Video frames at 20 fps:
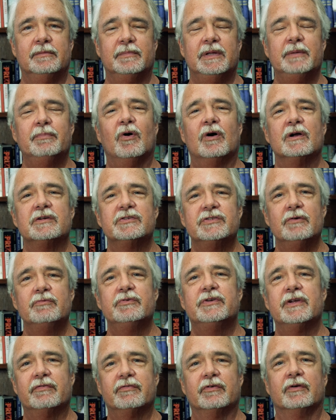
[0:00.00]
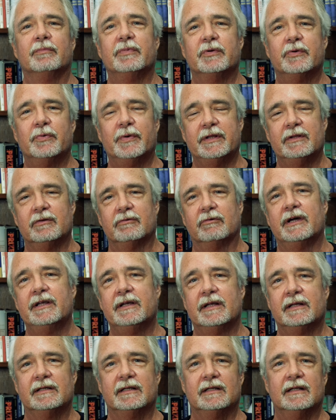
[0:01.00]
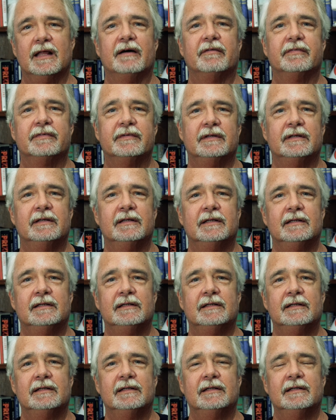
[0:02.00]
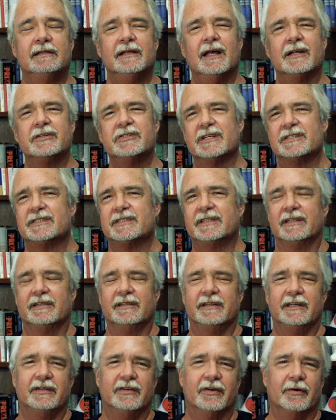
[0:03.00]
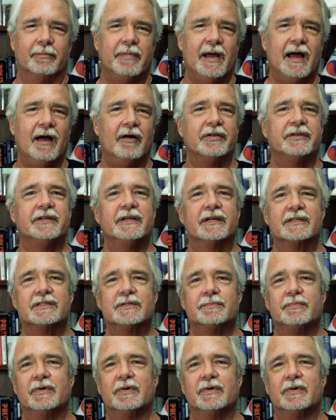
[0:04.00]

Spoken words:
People are so different between the right and the left, not just in their politics,